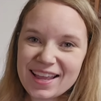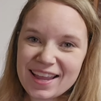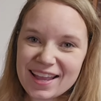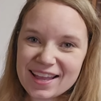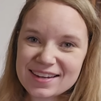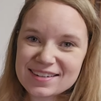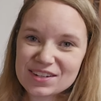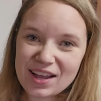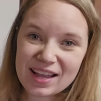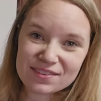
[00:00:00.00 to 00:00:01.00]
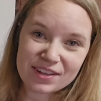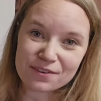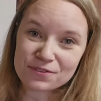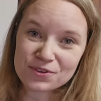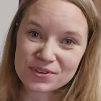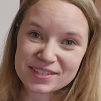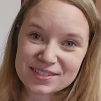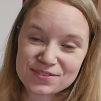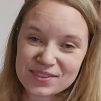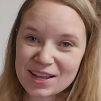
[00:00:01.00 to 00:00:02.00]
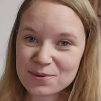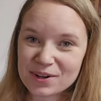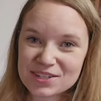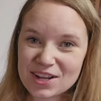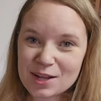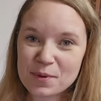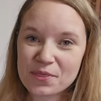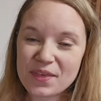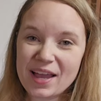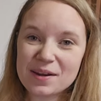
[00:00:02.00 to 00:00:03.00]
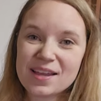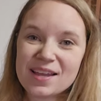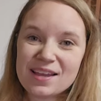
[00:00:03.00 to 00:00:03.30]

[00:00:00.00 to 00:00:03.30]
and I've got a few reasons for that. We're going to talk about that.